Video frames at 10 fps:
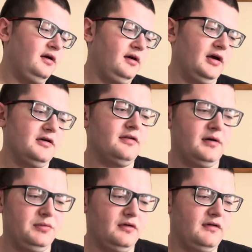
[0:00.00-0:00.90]
any other
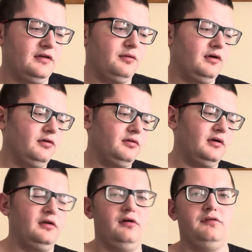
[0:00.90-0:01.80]
episode of Oz Squad included
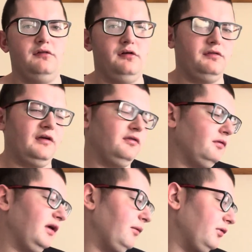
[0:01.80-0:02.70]
on here, or if that's the
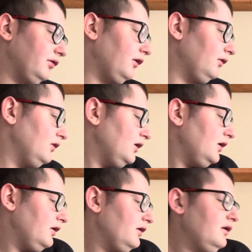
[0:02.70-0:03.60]
only episode.
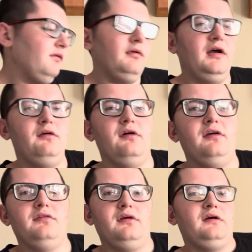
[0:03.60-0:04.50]
But anyways,